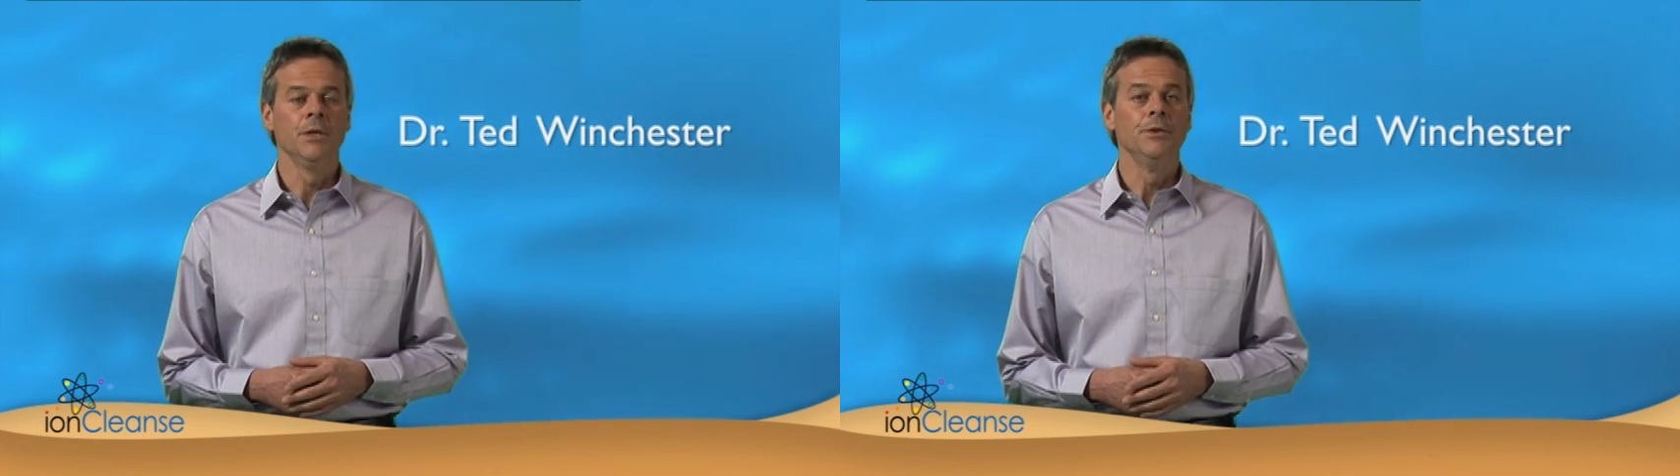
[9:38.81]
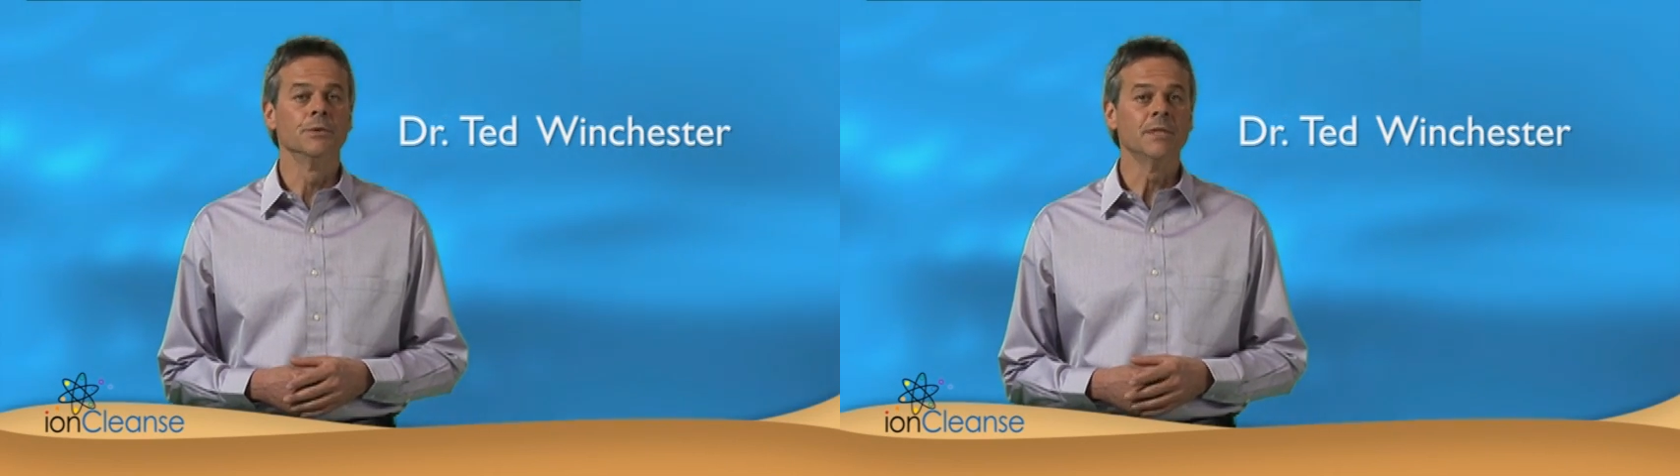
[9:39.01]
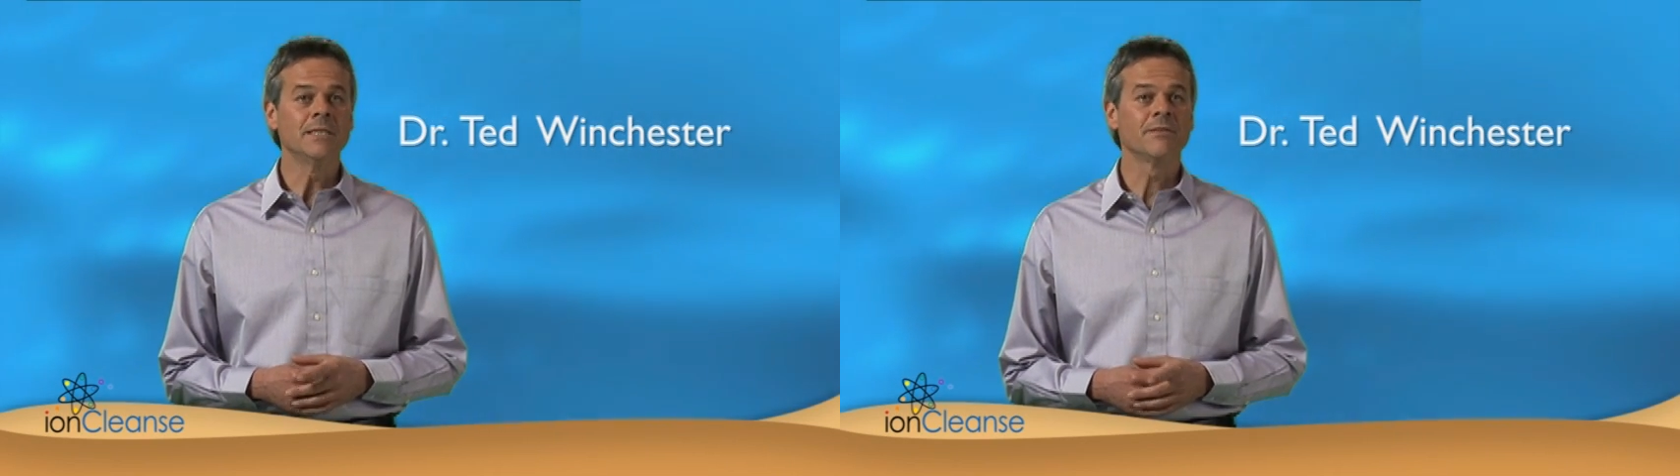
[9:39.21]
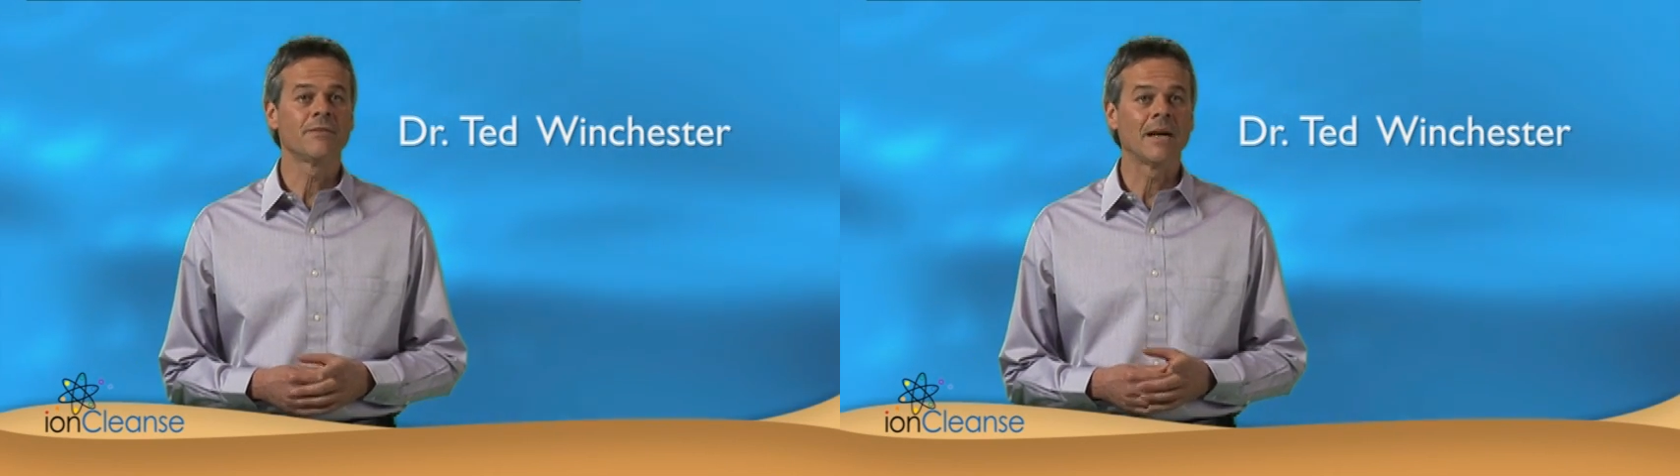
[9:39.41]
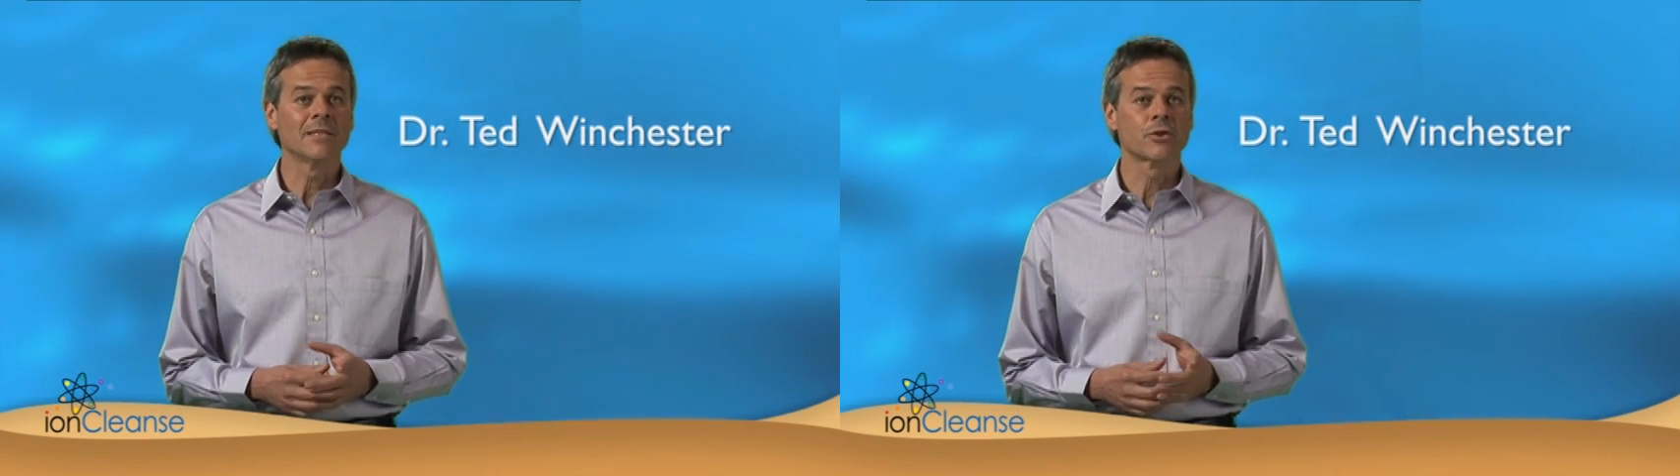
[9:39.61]
You'll need to
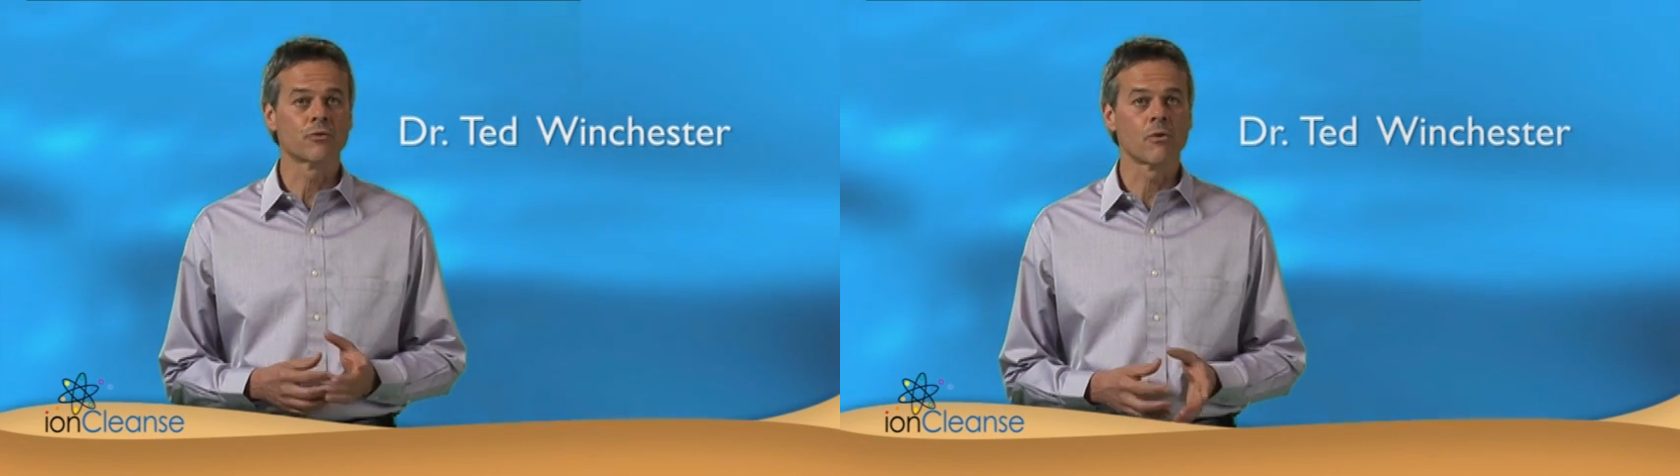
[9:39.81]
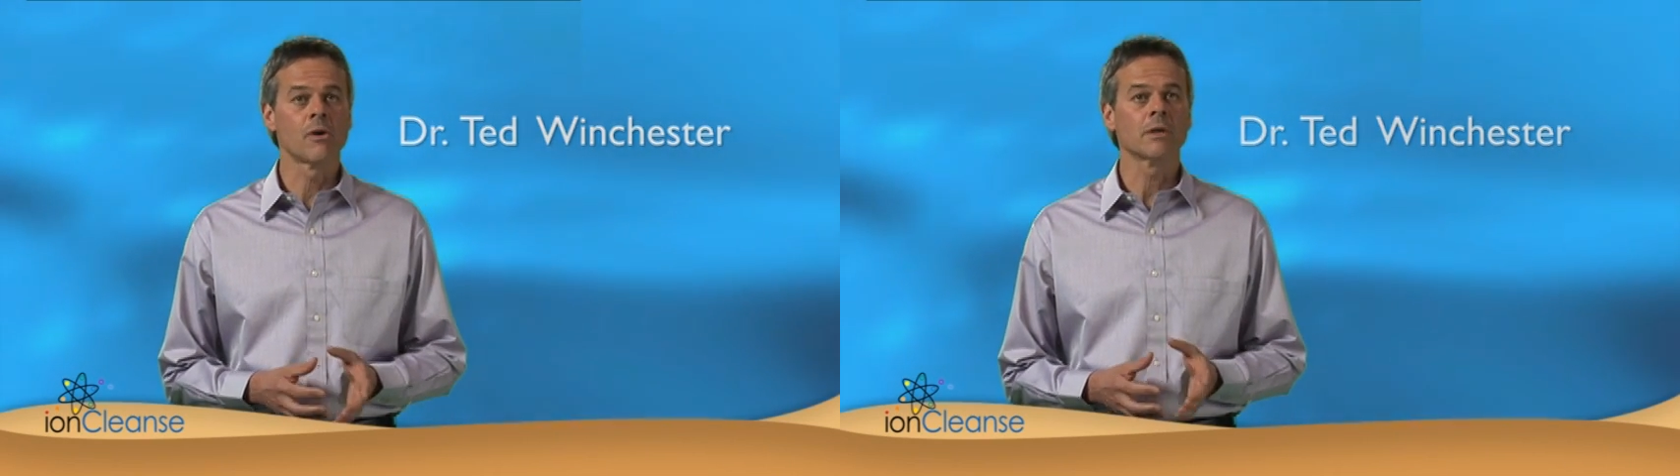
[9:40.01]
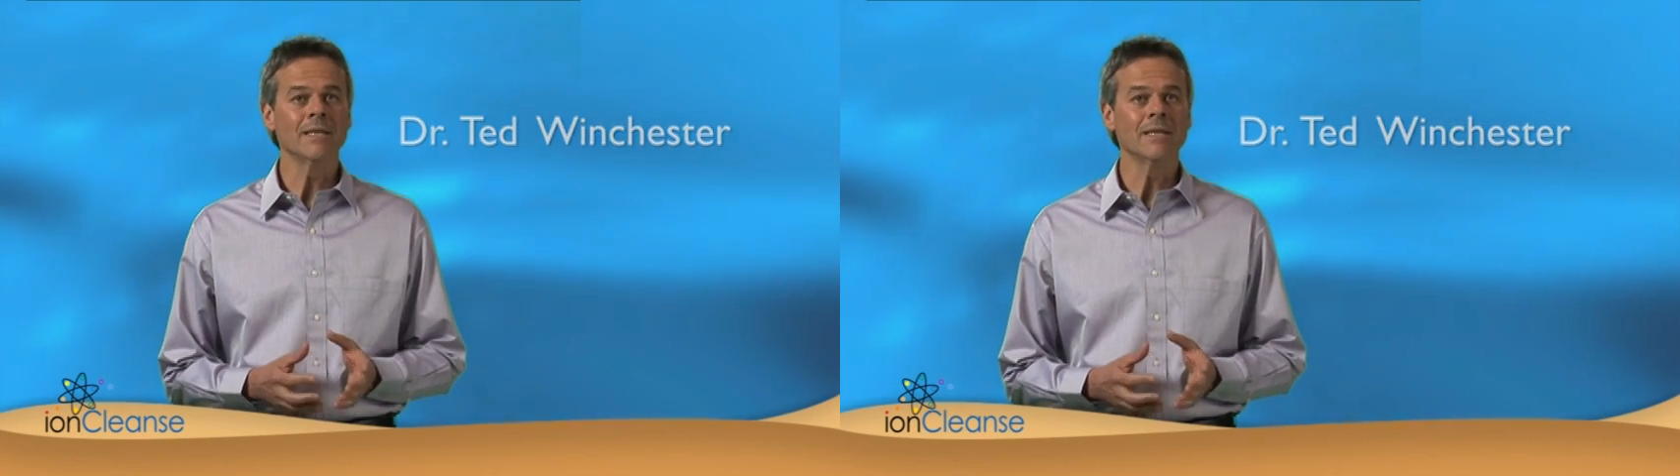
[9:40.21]
find a strong